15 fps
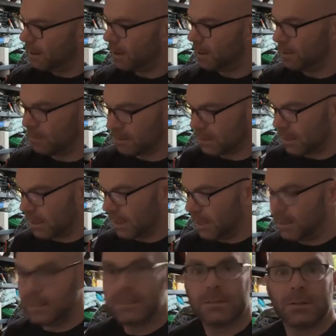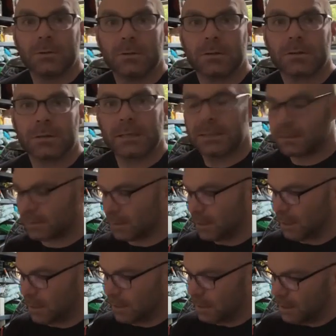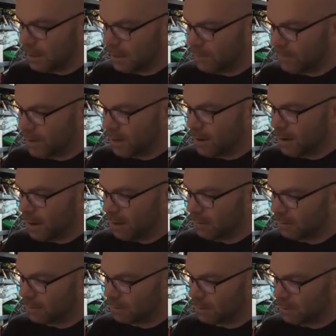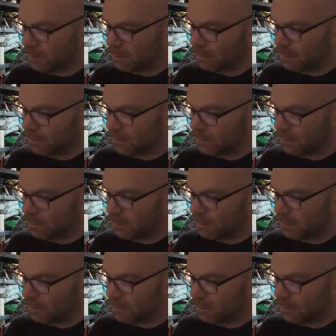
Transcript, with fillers: and it was 82 degrees today today Fahrenheit. So